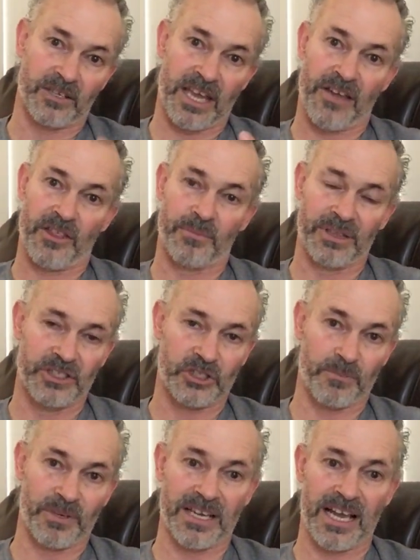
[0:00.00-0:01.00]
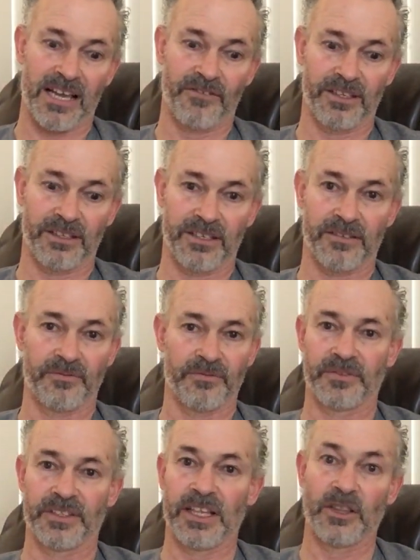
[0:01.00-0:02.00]
at how the police are behaving,
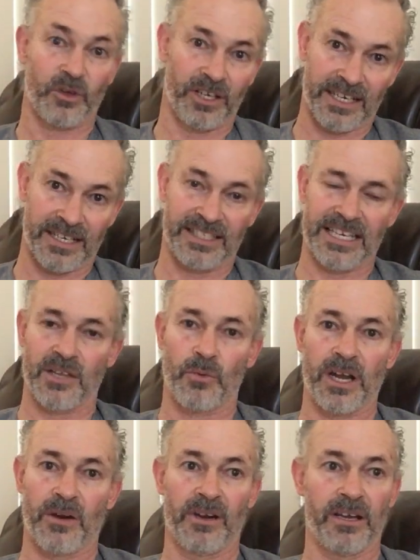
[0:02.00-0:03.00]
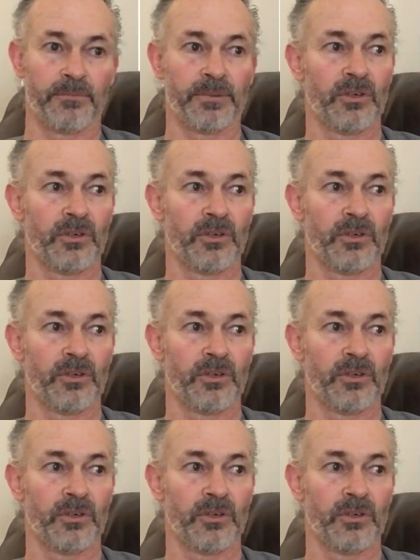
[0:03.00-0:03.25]
they're looking at it the other way around.